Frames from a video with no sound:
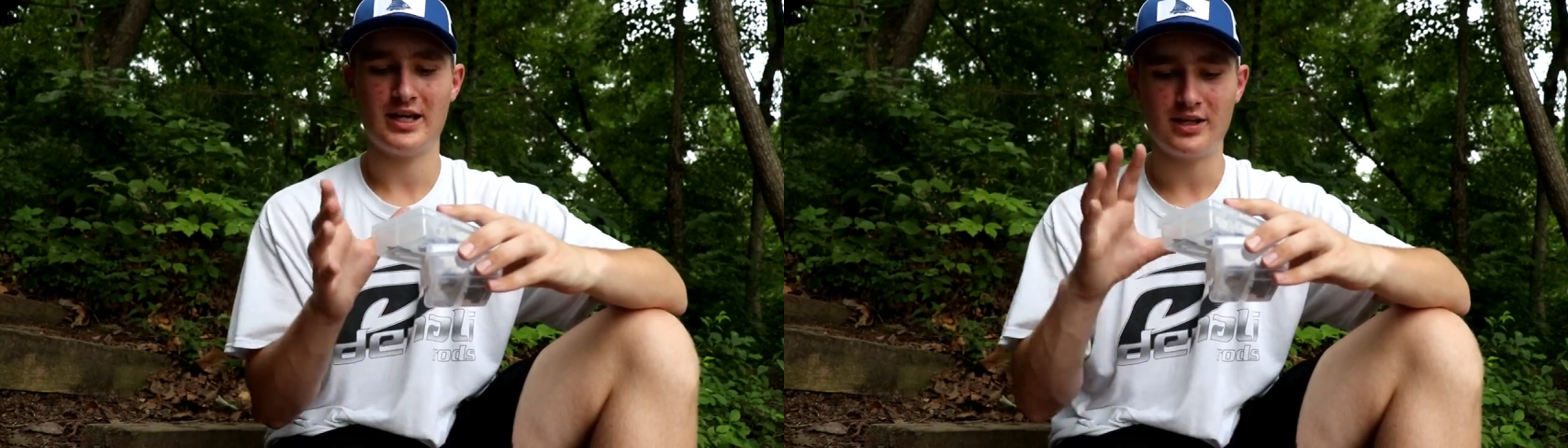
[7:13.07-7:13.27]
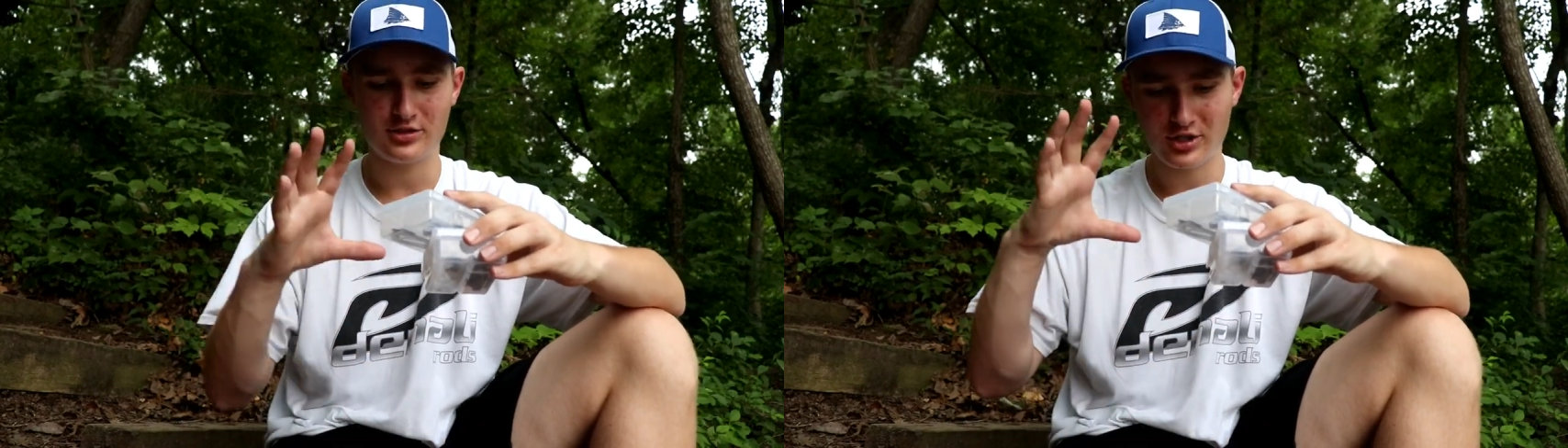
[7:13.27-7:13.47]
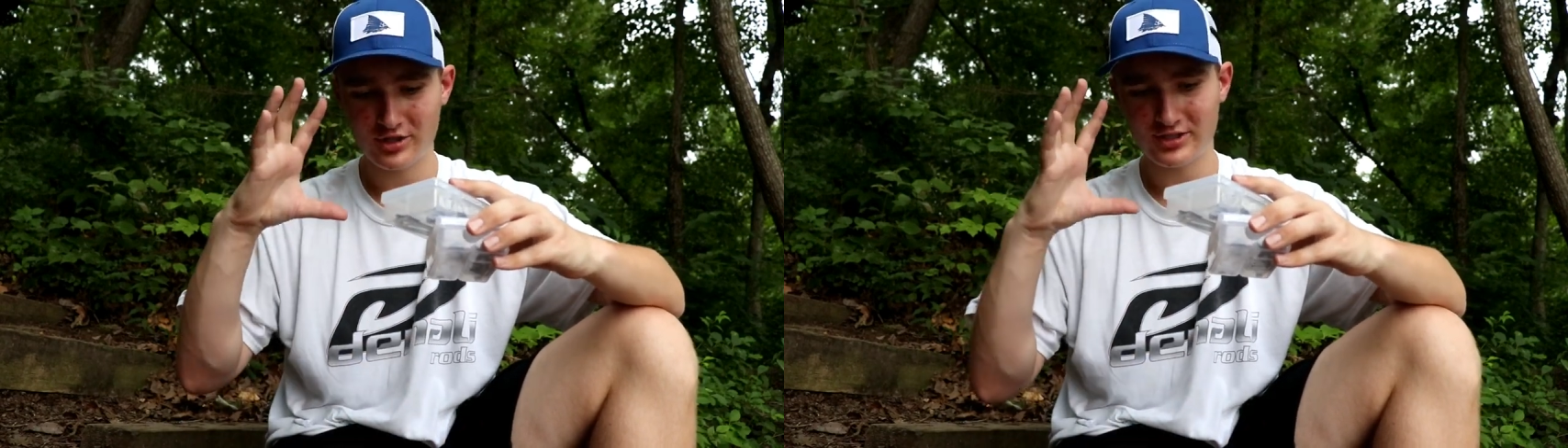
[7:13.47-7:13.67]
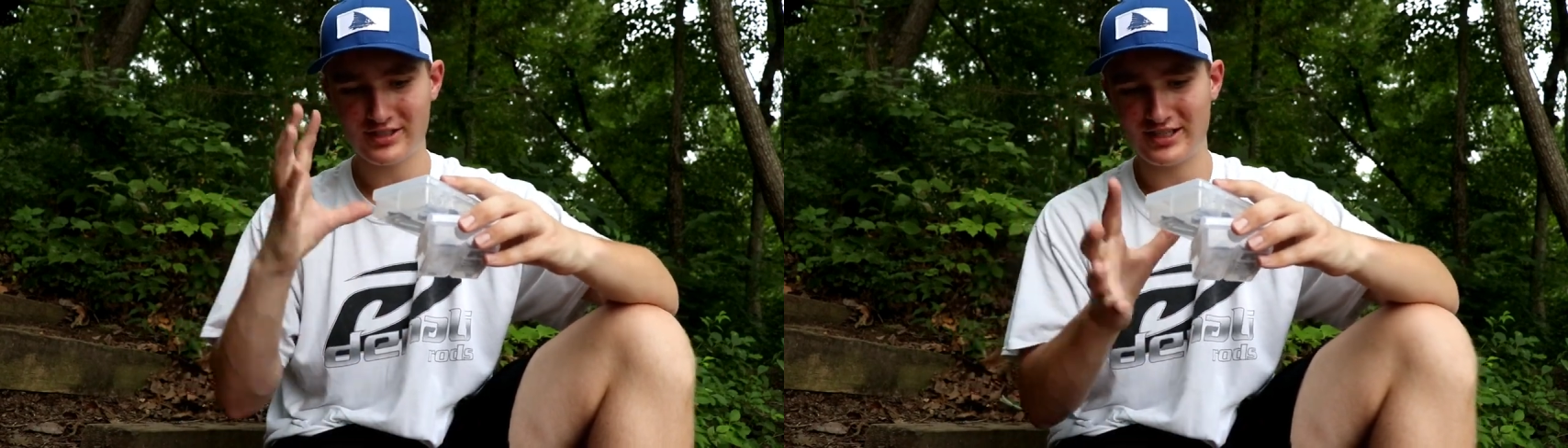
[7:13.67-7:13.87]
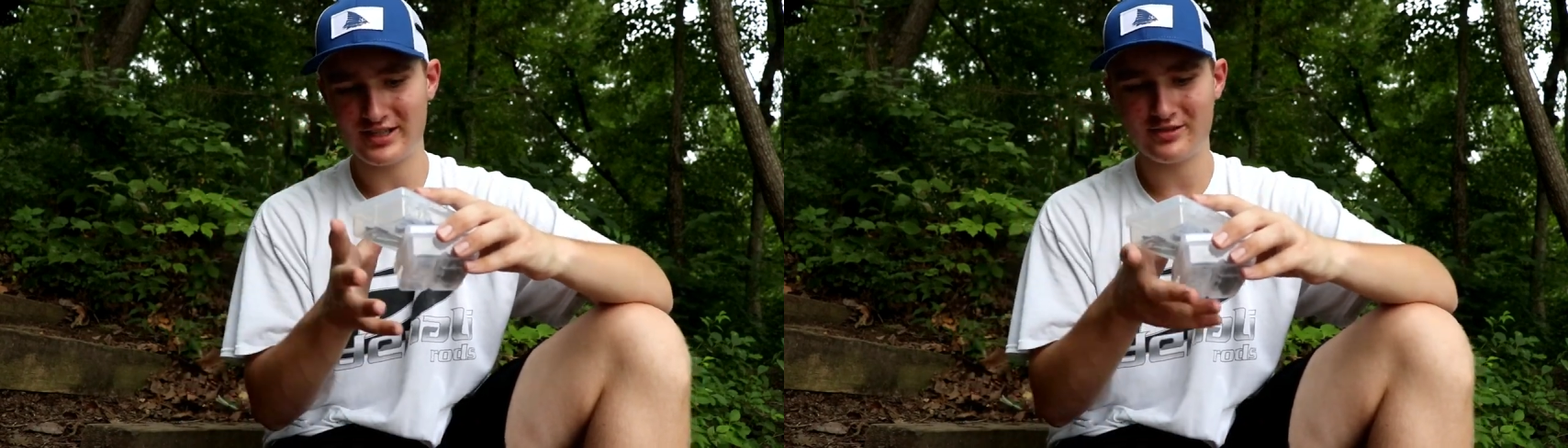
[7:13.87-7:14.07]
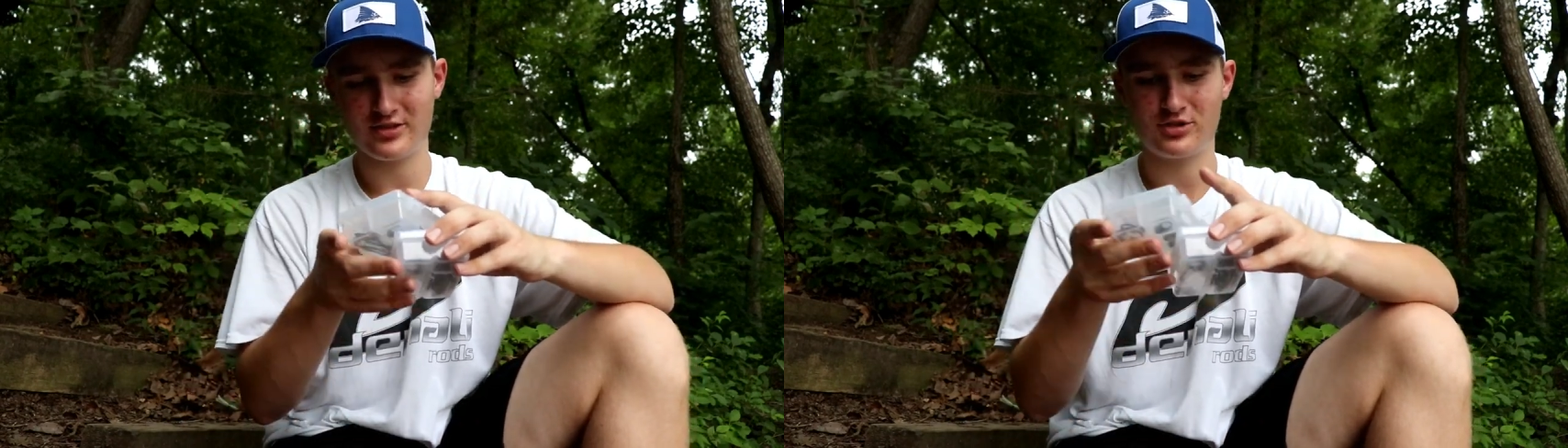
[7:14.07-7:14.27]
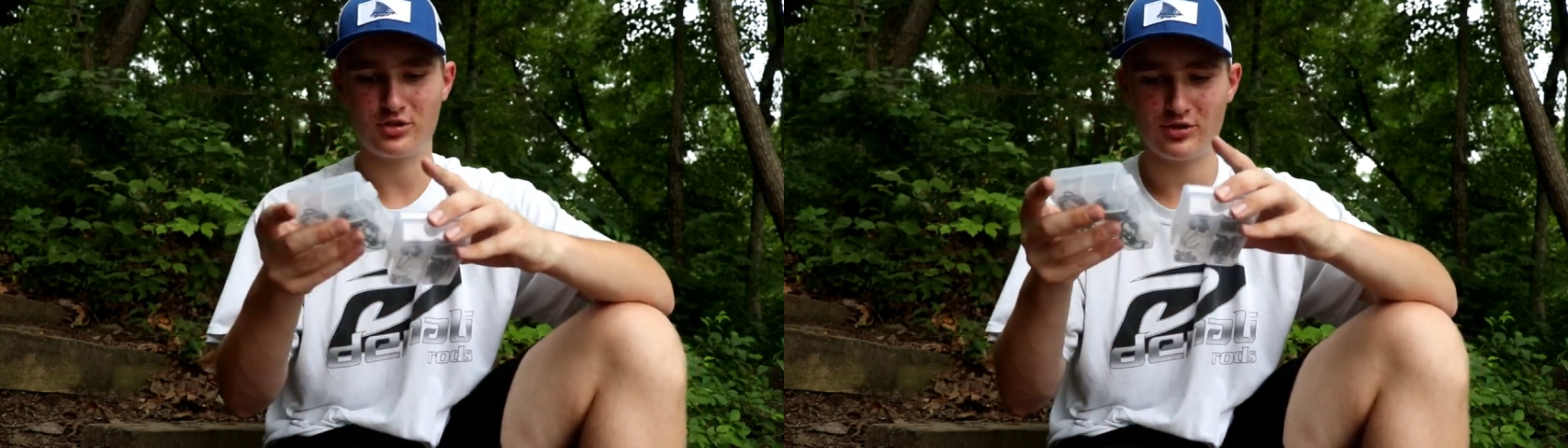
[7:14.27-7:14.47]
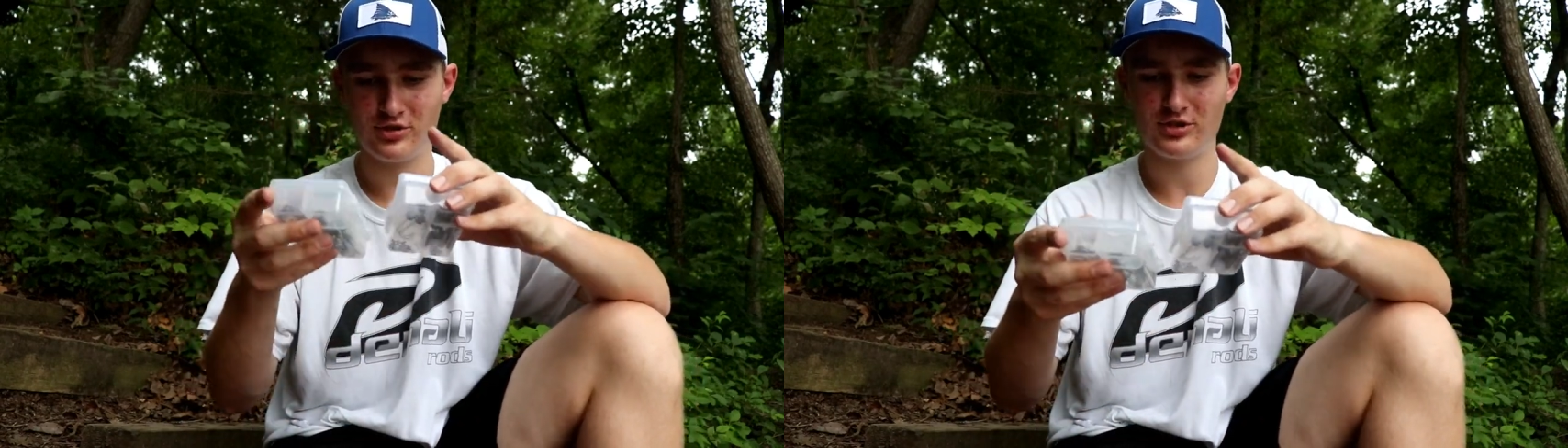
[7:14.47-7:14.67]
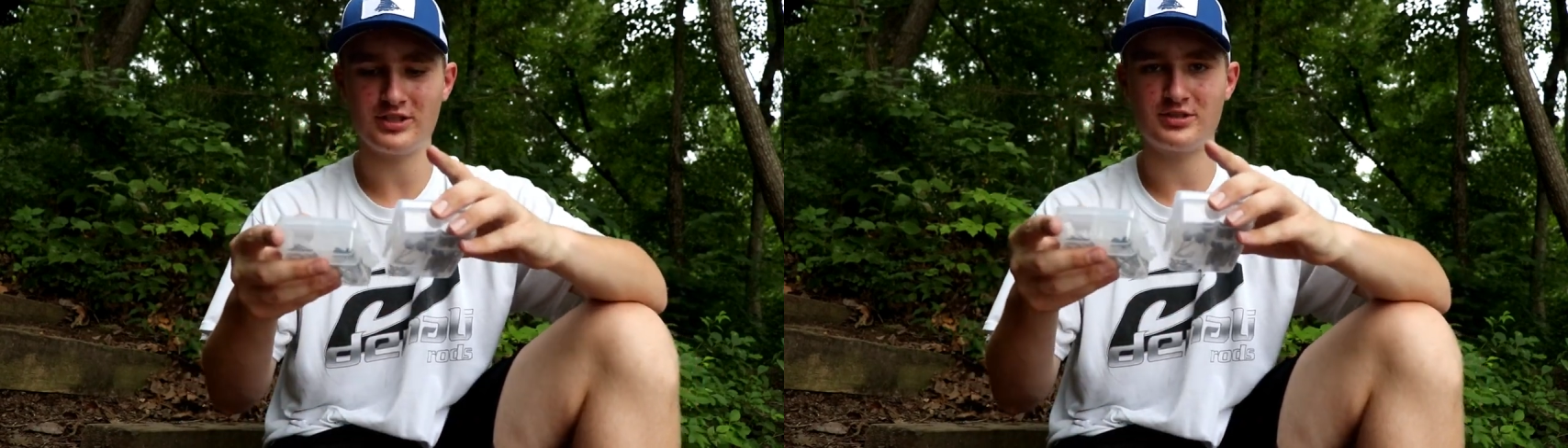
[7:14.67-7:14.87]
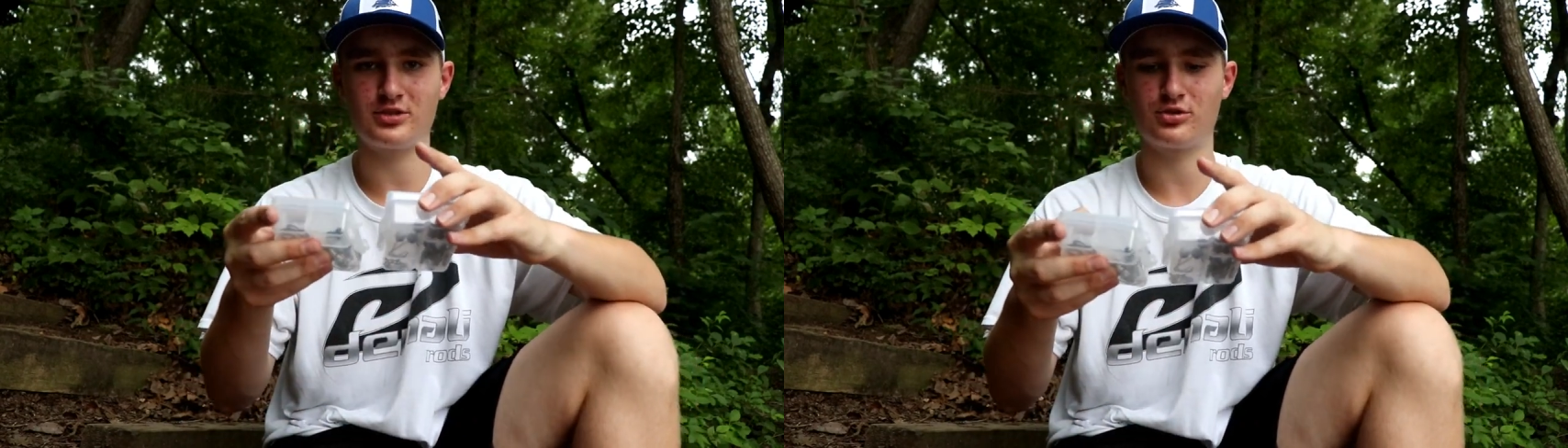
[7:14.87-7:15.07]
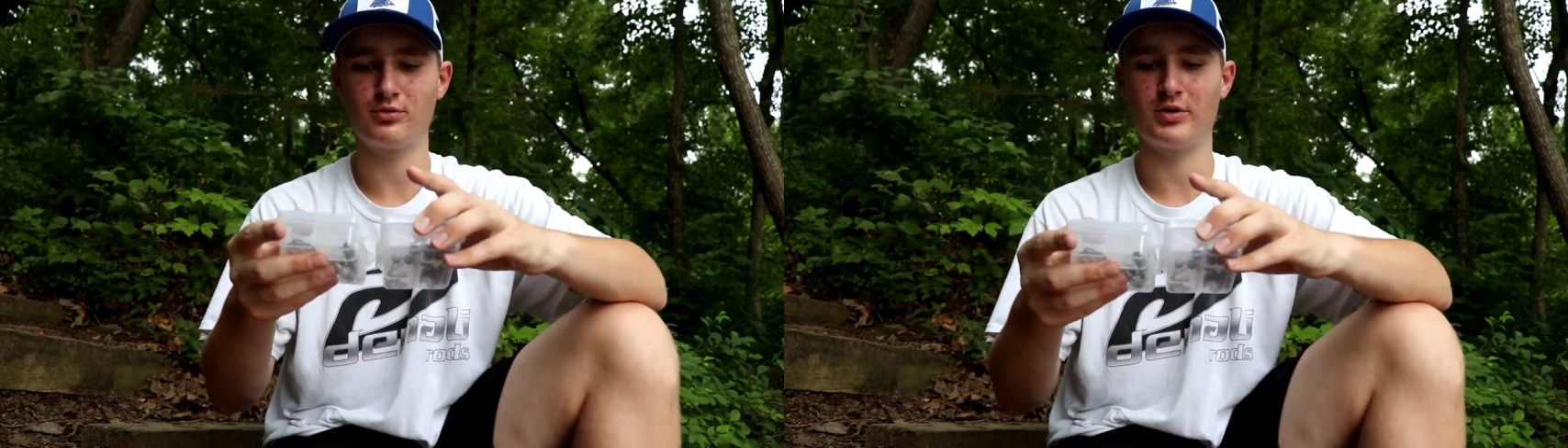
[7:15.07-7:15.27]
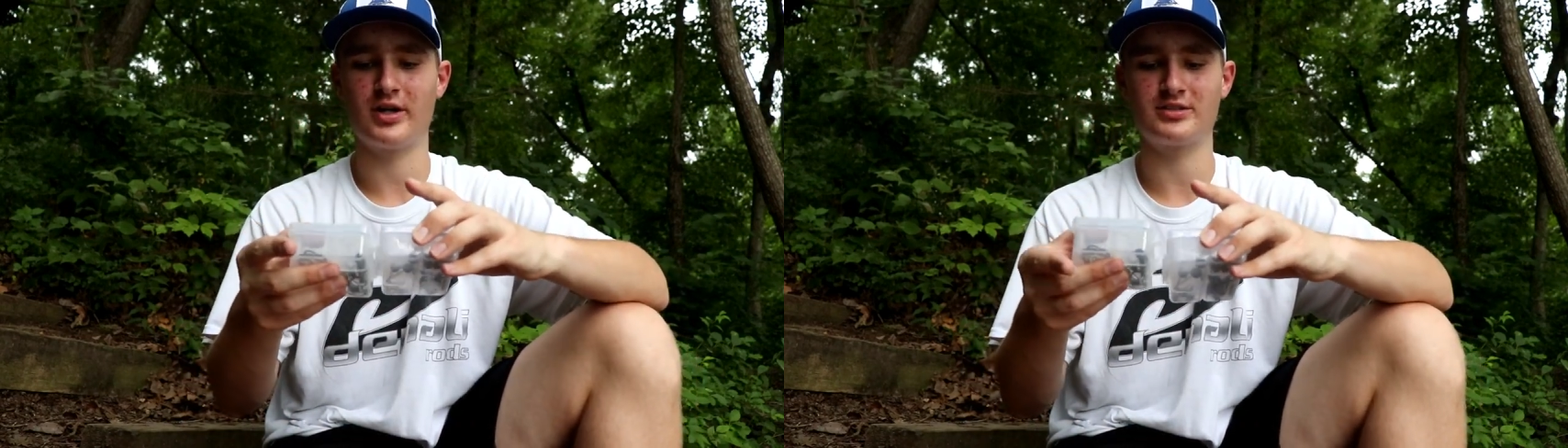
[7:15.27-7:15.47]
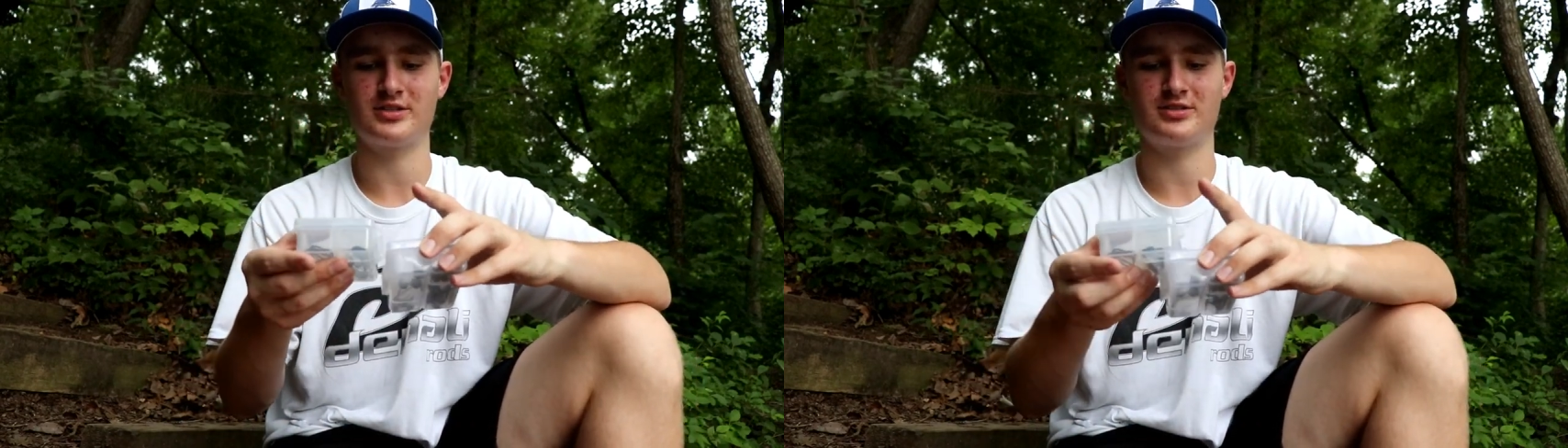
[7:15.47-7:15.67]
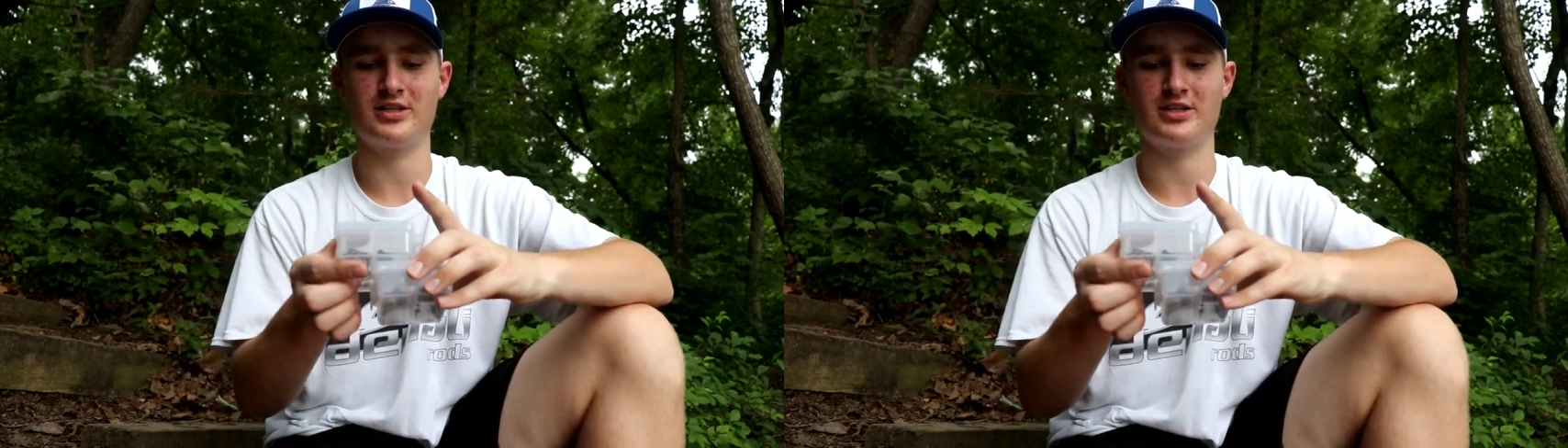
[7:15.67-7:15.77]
and turned it down to these two boxes.